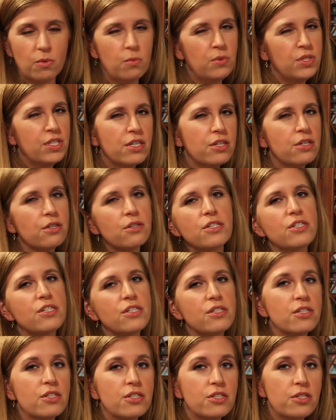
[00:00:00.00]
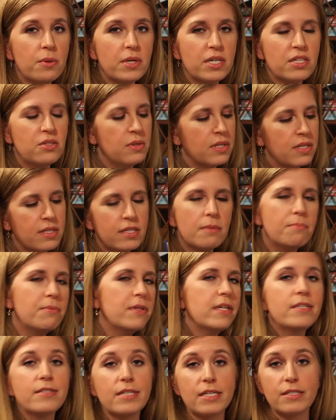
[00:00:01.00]
which encourages a Stoic to accept
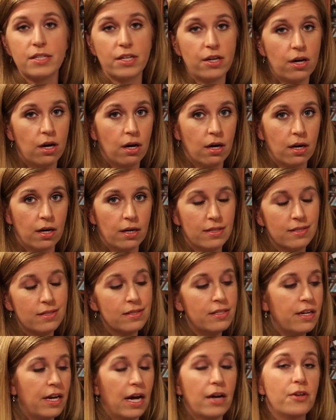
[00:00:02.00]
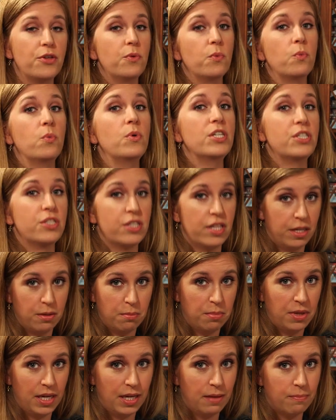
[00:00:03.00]
things as they are instead of how you wish they'd
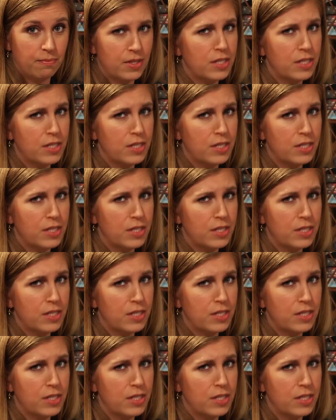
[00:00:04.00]
be,